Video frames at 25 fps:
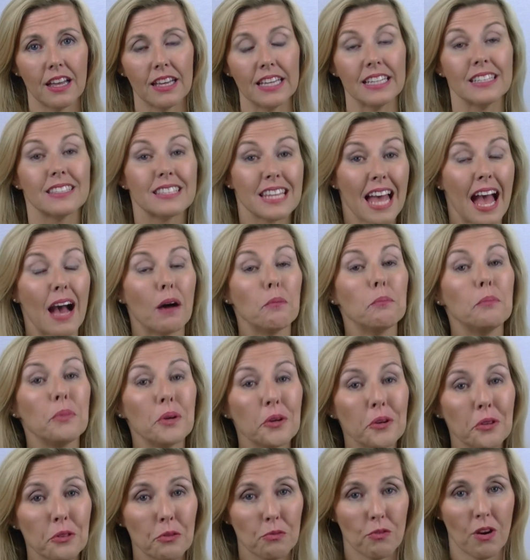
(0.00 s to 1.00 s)
It's our
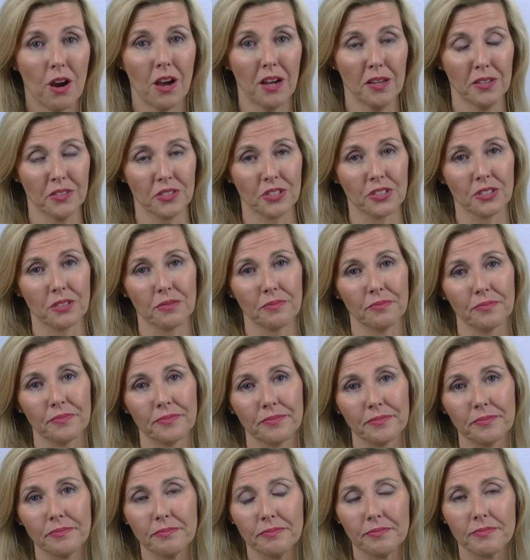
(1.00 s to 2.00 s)
birthright,
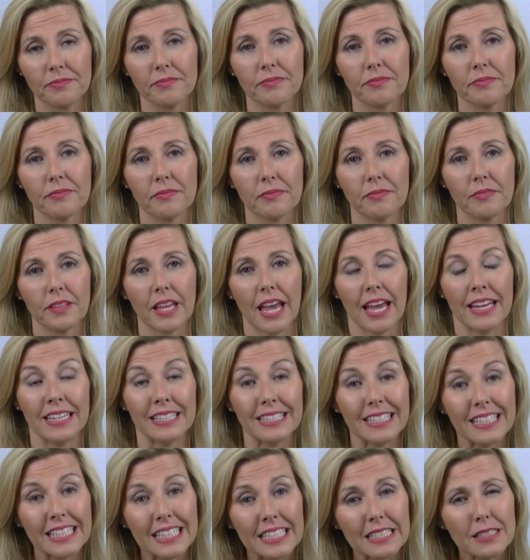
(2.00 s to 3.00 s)
and
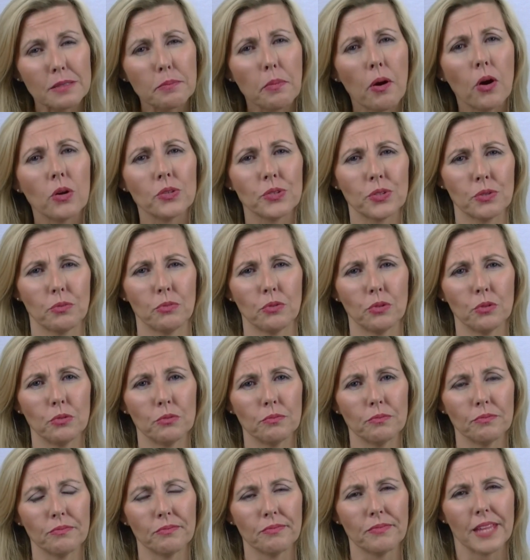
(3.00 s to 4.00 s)
it is possible.
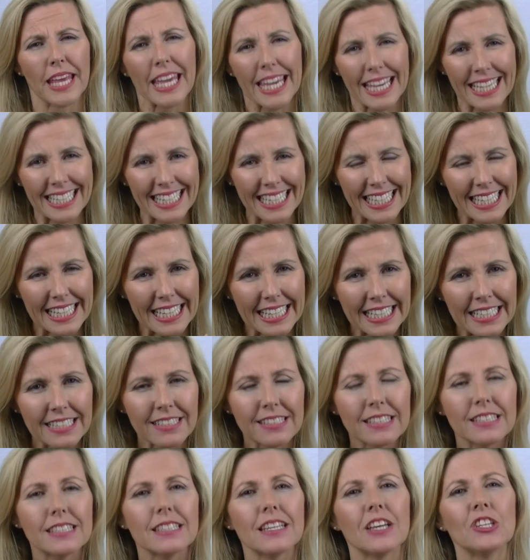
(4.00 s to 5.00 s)
It
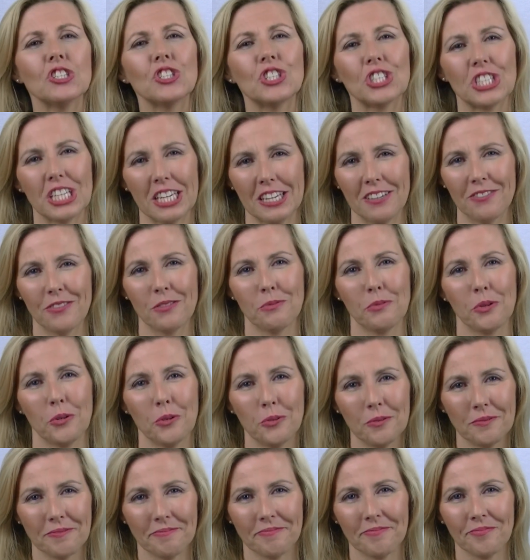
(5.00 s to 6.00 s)
is
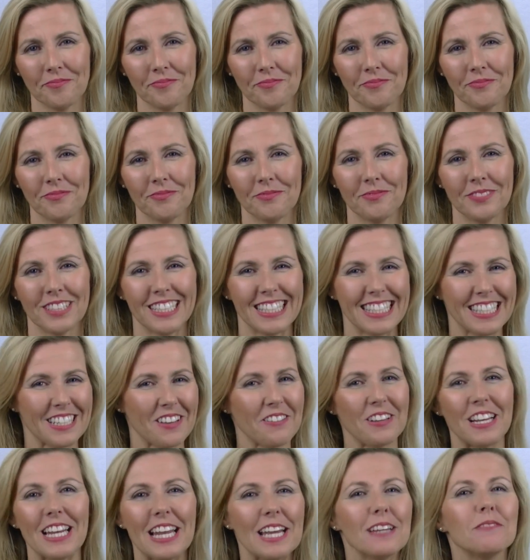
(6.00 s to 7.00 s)
achievable.
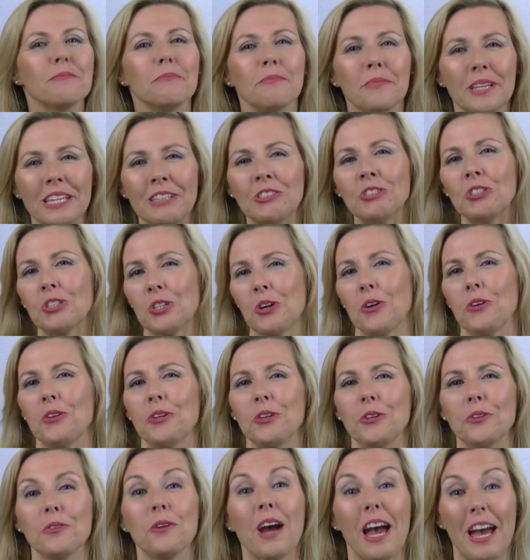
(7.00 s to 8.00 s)
So let me show
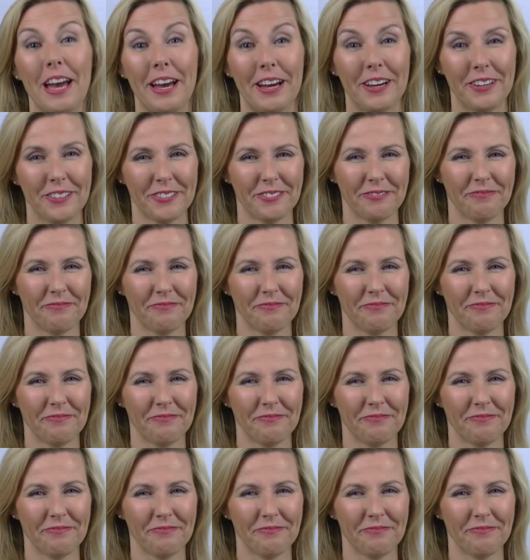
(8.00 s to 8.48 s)
you how.